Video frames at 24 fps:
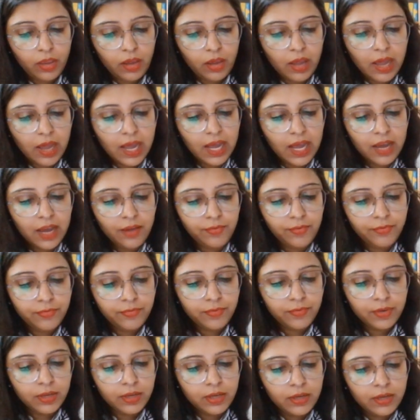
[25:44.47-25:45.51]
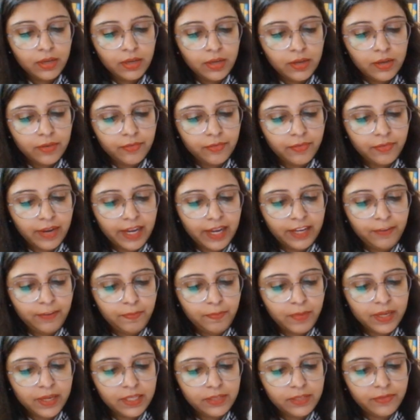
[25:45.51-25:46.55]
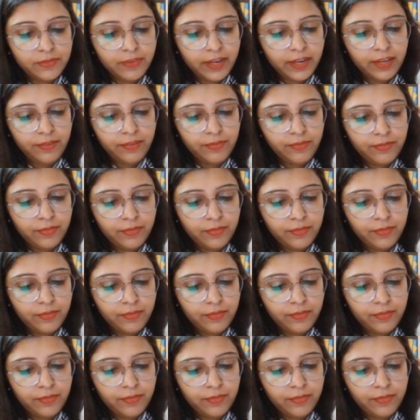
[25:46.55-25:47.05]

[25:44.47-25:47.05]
half 5 plus 5,